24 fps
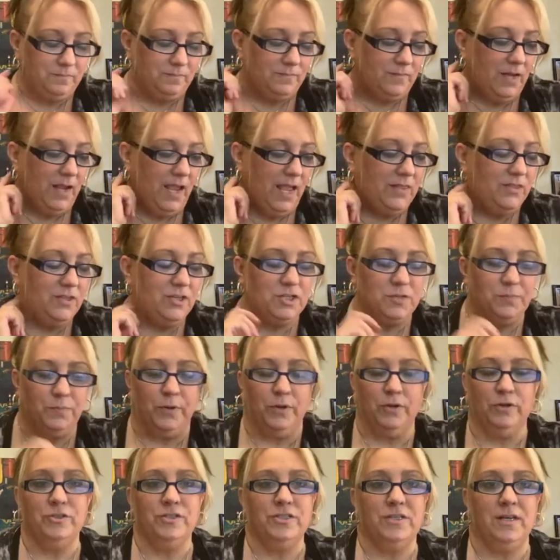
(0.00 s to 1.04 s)
and this
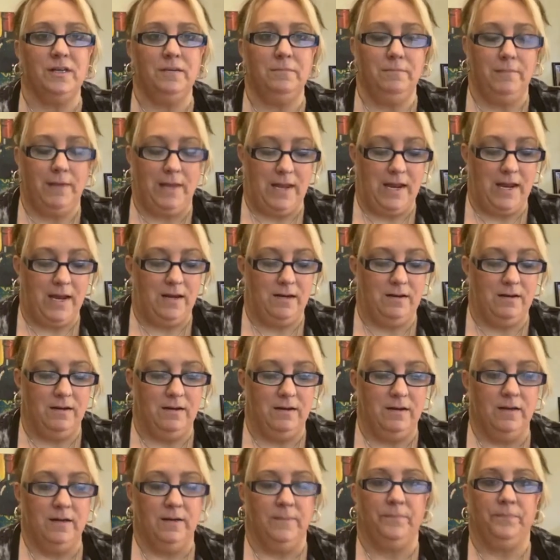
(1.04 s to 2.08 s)
person made
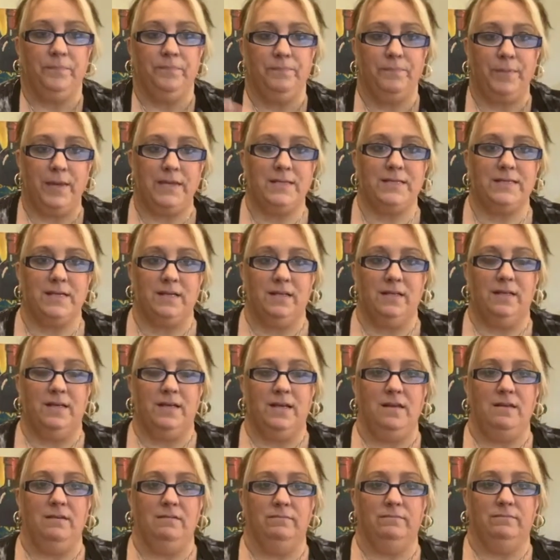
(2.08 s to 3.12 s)

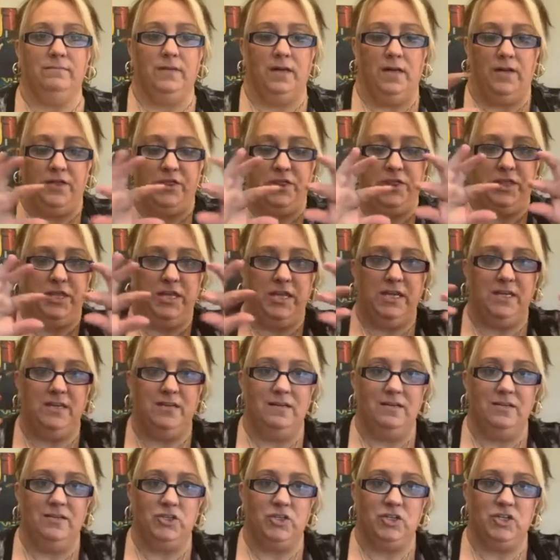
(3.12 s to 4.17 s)
basically a
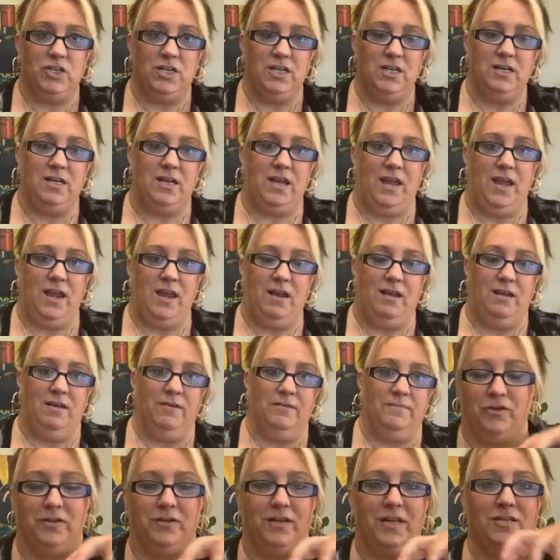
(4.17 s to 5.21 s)
thin sheet cake.
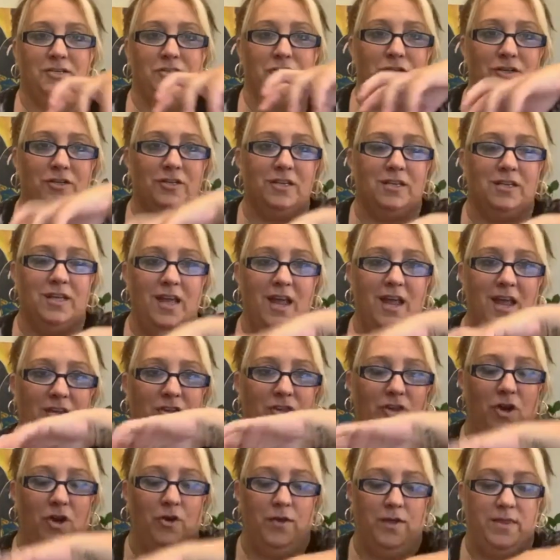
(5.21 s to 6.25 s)
They took the cake
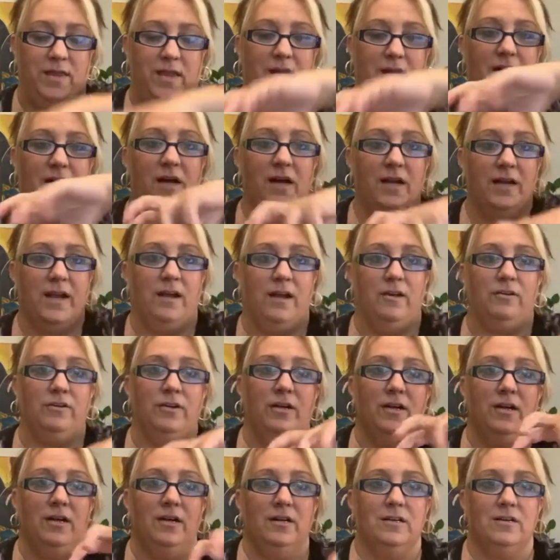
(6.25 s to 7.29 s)
though and they cut out
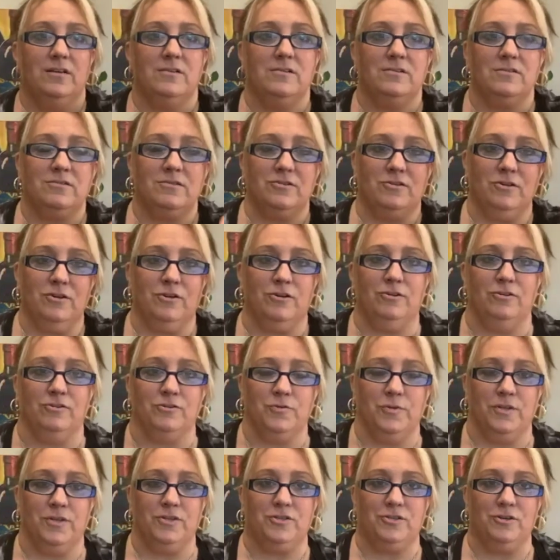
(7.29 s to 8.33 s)
circles
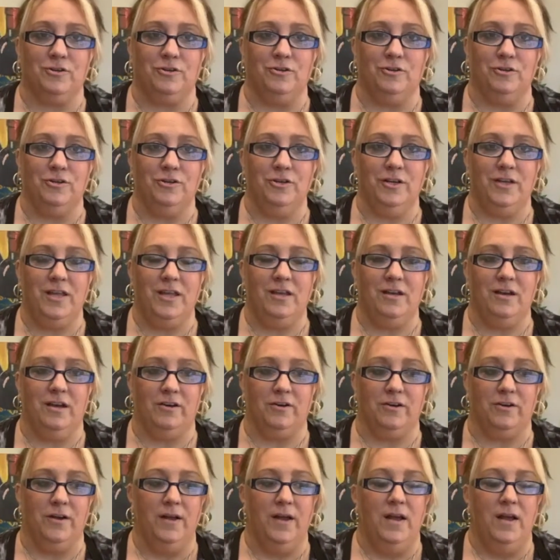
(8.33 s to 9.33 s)
with a circle cookie cutter.